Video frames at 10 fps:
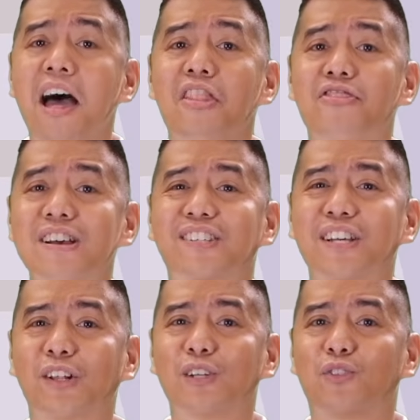This
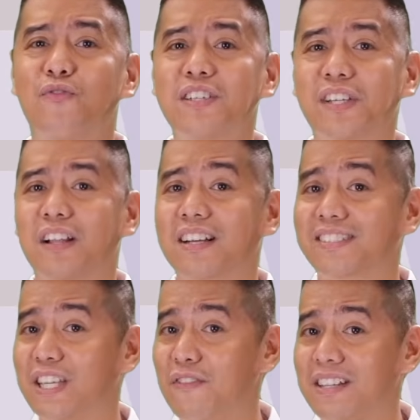includes physical
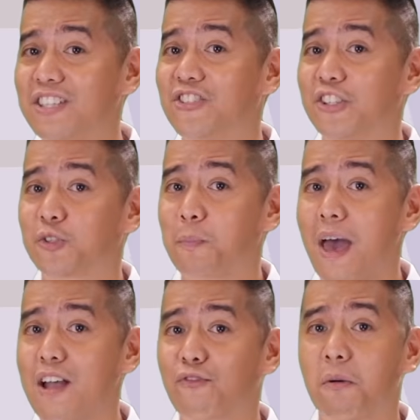activities that
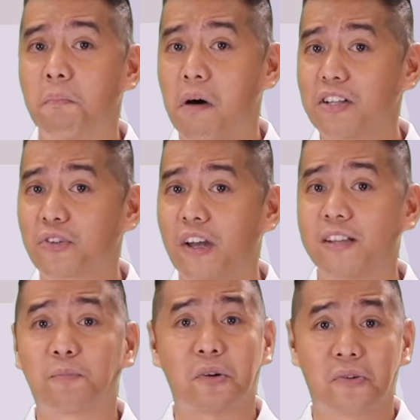span from
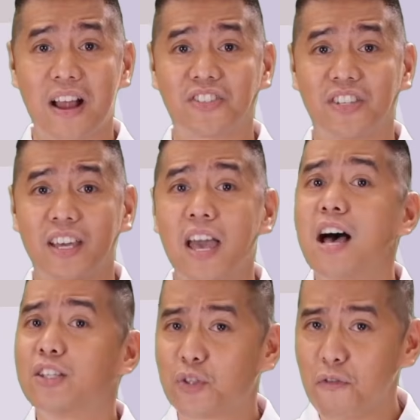moderate progressing to